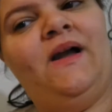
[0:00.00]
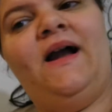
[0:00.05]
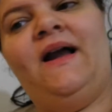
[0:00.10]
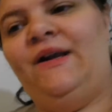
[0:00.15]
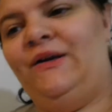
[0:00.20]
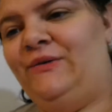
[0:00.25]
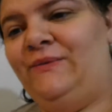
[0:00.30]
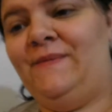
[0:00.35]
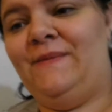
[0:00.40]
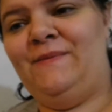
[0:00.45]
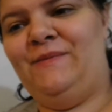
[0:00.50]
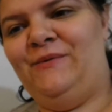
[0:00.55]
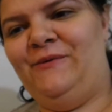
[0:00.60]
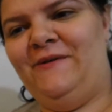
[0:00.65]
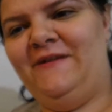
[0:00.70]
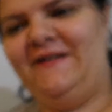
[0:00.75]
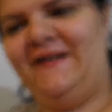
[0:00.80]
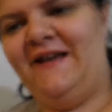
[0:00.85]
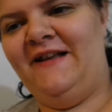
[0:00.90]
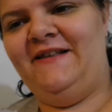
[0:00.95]
I don't remember
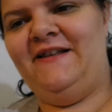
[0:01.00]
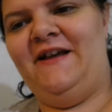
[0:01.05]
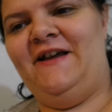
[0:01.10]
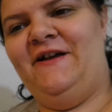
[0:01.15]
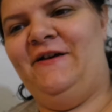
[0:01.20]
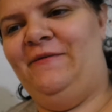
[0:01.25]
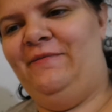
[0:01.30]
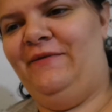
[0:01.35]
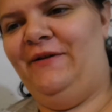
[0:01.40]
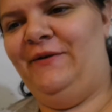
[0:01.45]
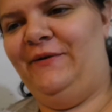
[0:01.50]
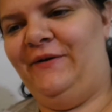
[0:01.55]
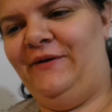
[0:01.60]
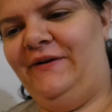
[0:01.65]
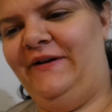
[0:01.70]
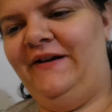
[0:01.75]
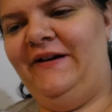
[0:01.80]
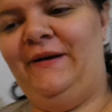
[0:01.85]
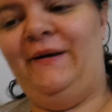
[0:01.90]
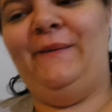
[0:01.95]
what days I upload
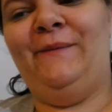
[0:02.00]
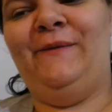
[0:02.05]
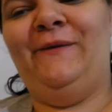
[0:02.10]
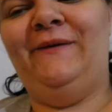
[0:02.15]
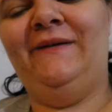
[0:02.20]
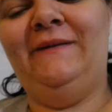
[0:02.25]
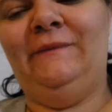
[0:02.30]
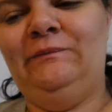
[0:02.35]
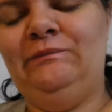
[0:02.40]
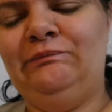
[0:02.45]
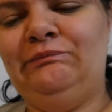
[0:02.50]
on anymore.